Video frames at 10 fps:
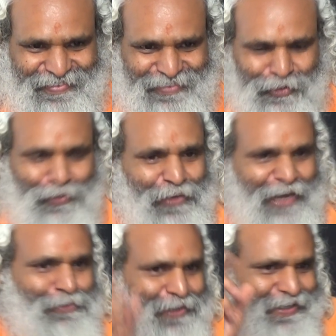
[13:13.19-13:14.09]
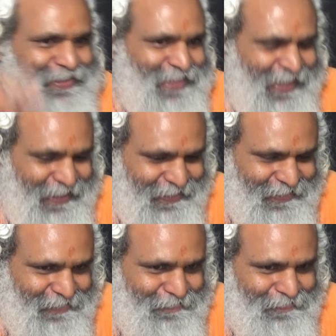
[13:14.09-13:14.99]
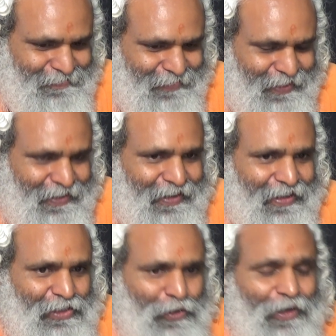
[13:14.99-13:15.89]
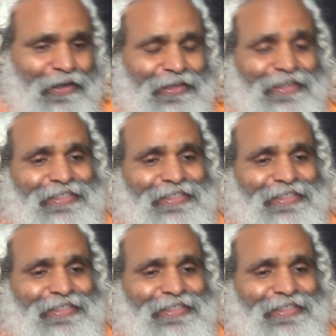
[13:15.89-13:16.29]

So we have to understand here. So